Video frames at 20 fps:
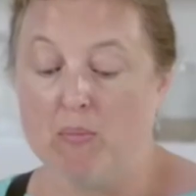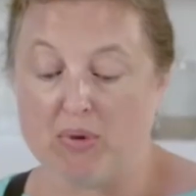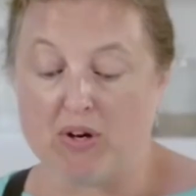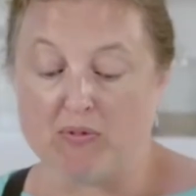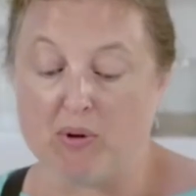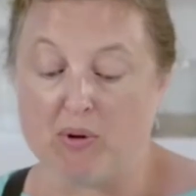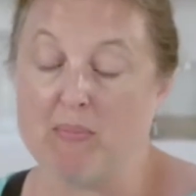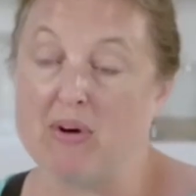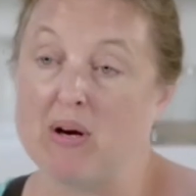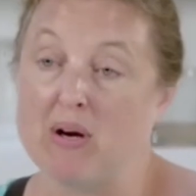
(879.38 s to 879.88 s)

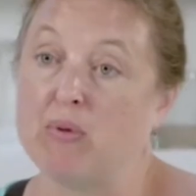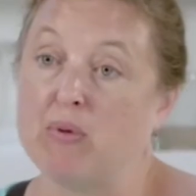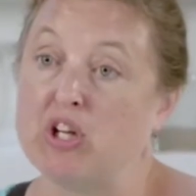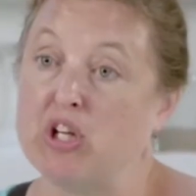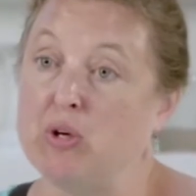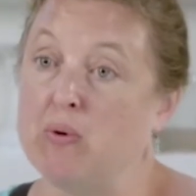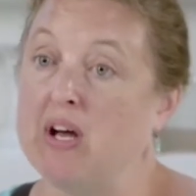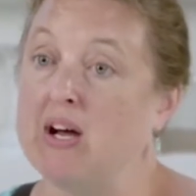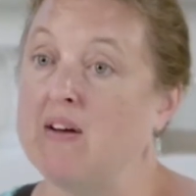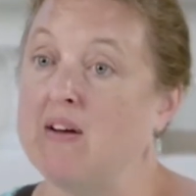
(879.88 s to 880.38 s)
But remember,
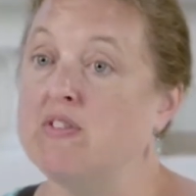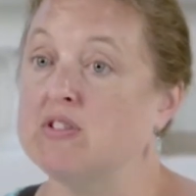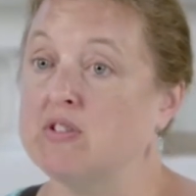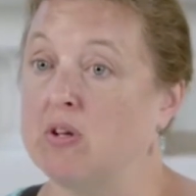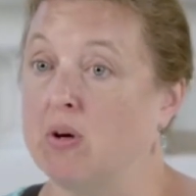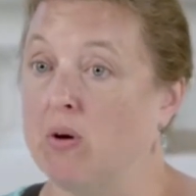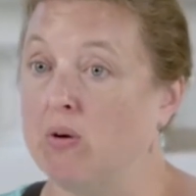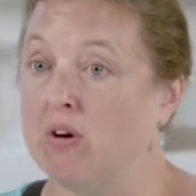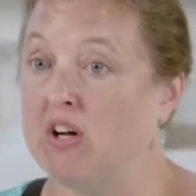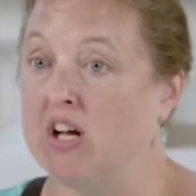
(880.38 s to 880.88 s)
you have this
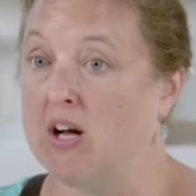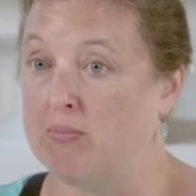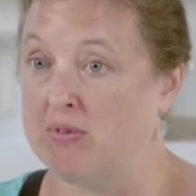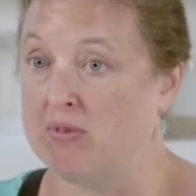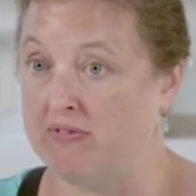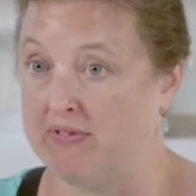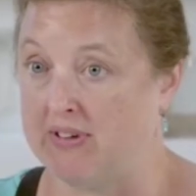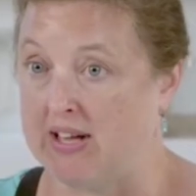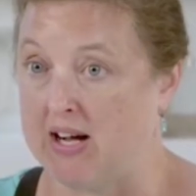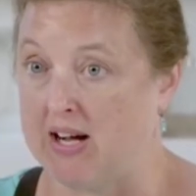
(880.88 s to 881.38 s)
whole cup
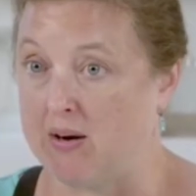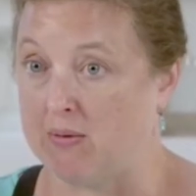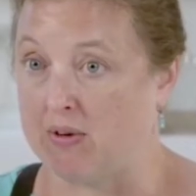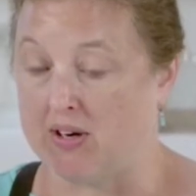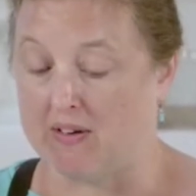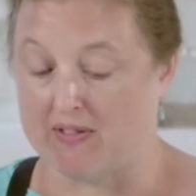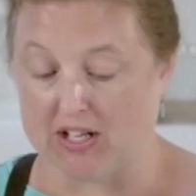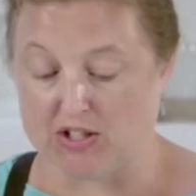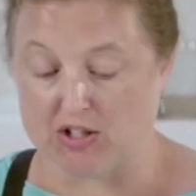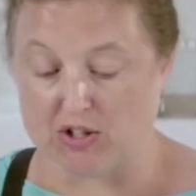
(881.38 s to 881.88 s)
of
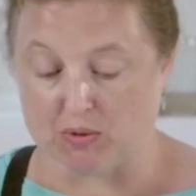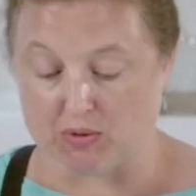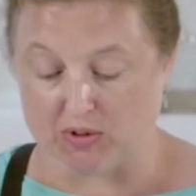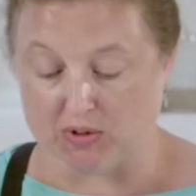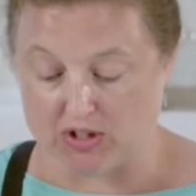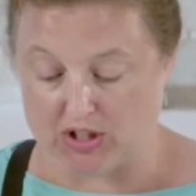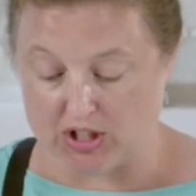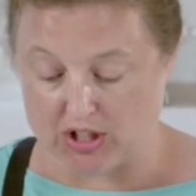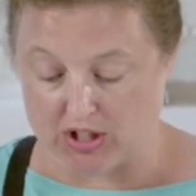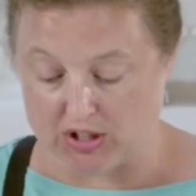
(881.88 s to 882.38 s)
flour that's
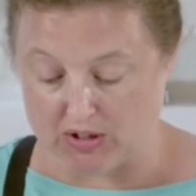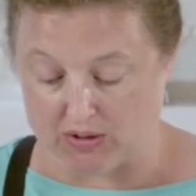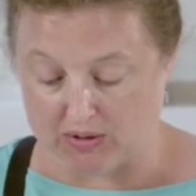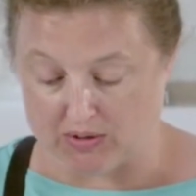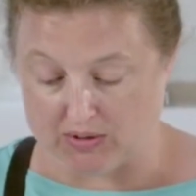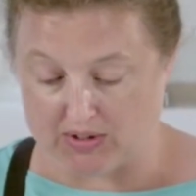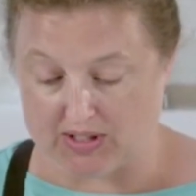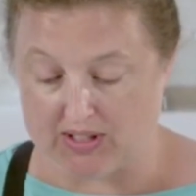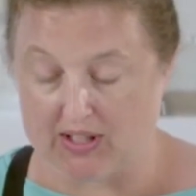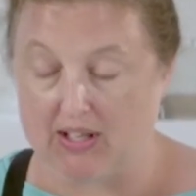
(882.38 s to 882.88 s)
yours to
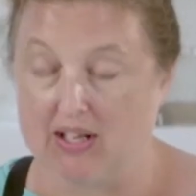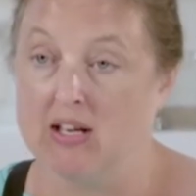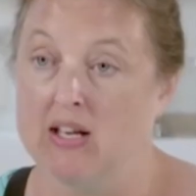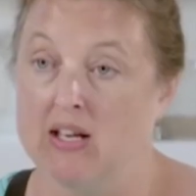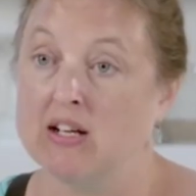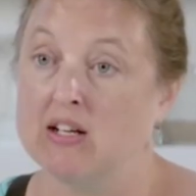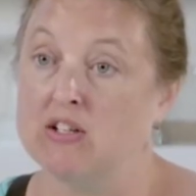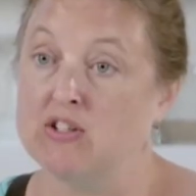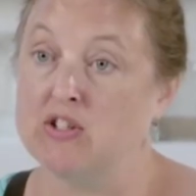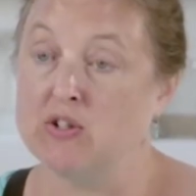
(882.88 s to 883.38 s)
use.
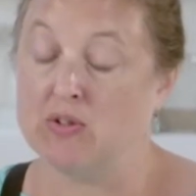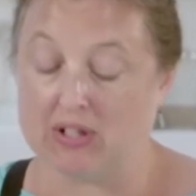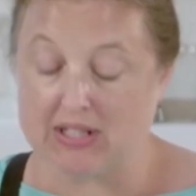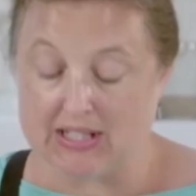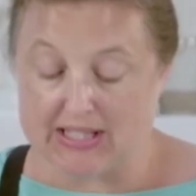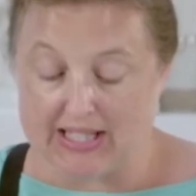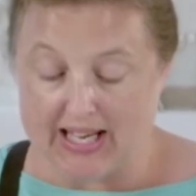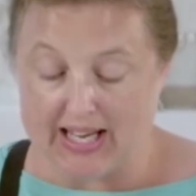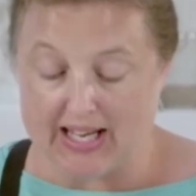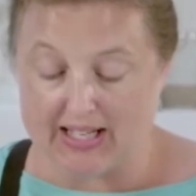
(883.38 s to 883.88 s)
Because you
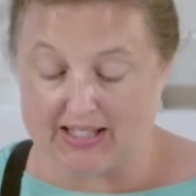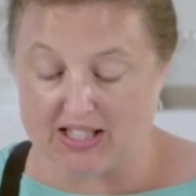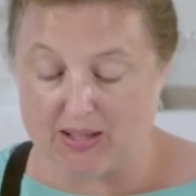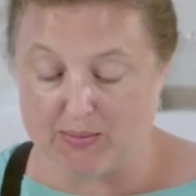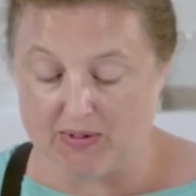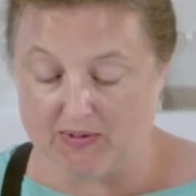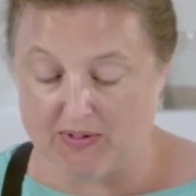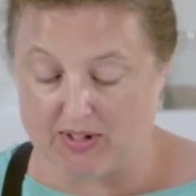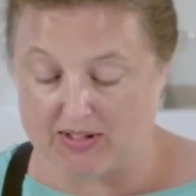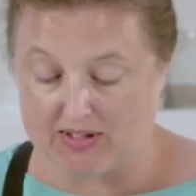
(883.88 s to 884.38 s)
can take
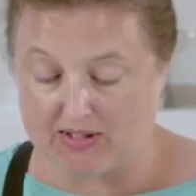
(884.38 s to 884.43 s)
some of